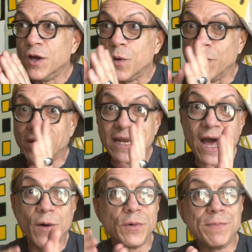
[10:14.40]
with
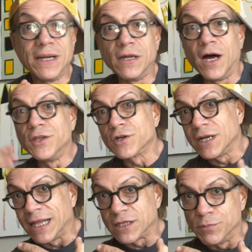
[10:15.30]
my other
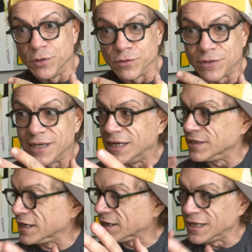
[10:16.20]
collectibles, right now
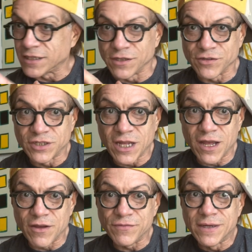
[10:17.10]
that I collect other
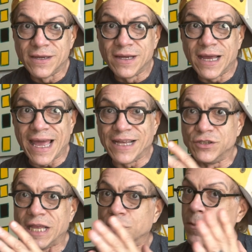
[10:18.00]
stuff, and
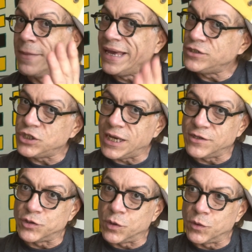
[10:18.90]
they don't make G.I.
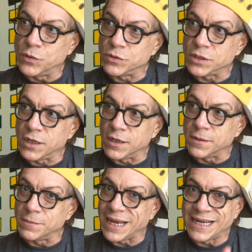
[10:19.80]
Joes
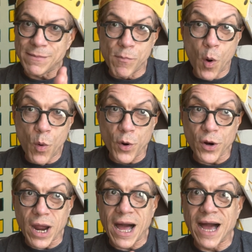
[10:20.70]

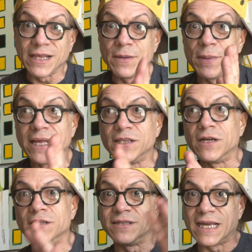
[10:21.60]
anymore, I depend
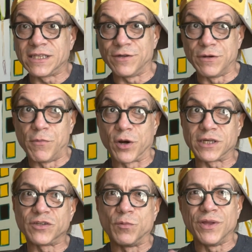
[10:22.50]
on the secondary
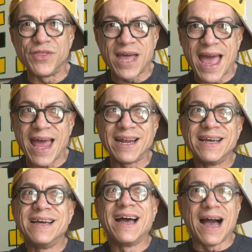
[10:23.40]
market. So with that,
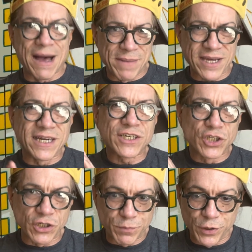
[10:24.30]
my
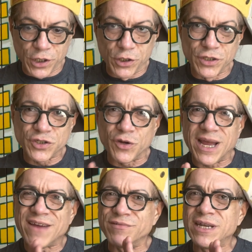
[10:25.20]
collection is pretty good, so I
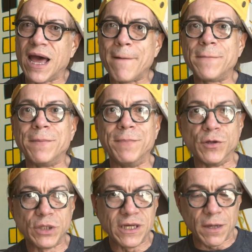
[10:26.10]
have not been
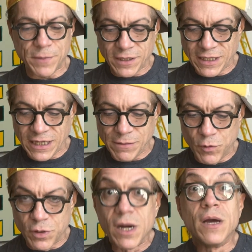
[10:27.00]
building up on it
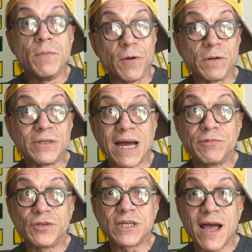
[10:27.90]
anymore. But from time
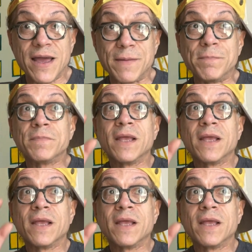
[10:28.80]
to time,